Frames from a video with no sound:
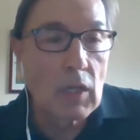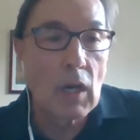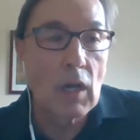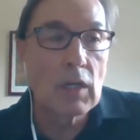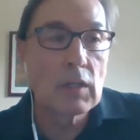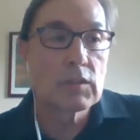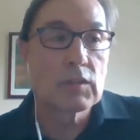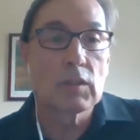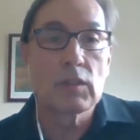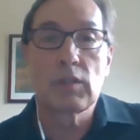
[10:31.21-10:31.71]

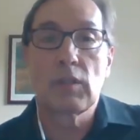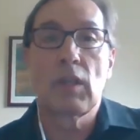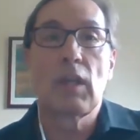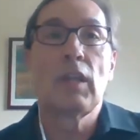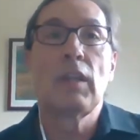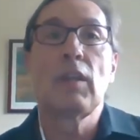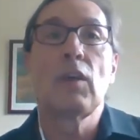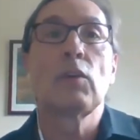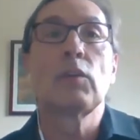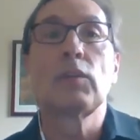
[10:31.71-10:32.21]
because,
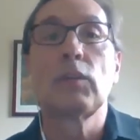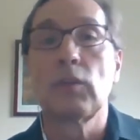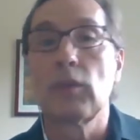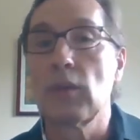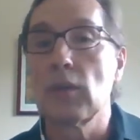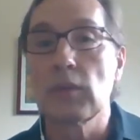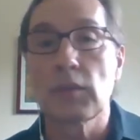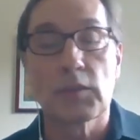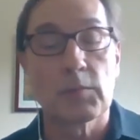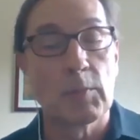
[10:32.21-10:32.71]
and
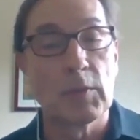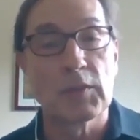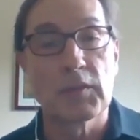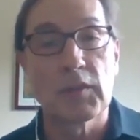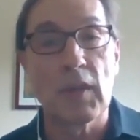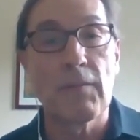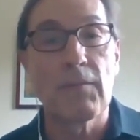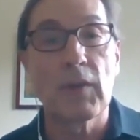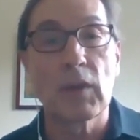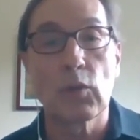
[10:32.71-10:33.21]

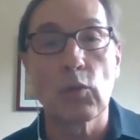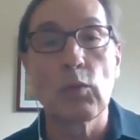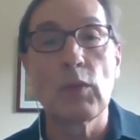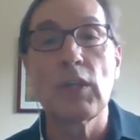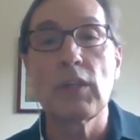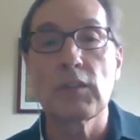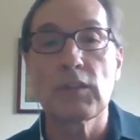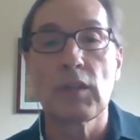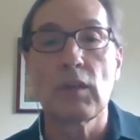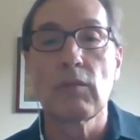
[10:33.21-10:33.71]
their
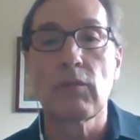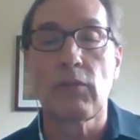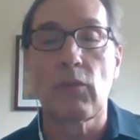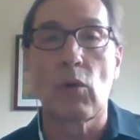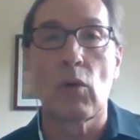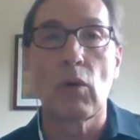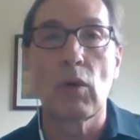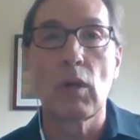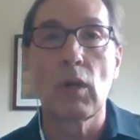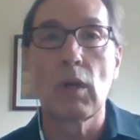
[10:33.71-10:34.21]
specific
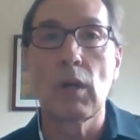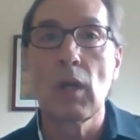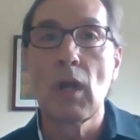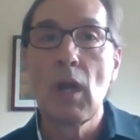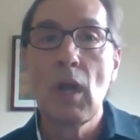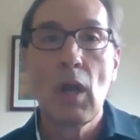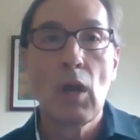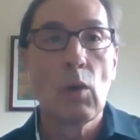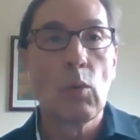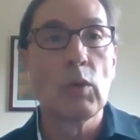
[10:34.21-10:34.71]
reason
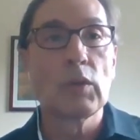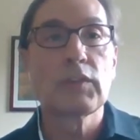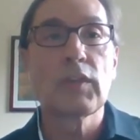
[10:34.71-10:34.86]
for it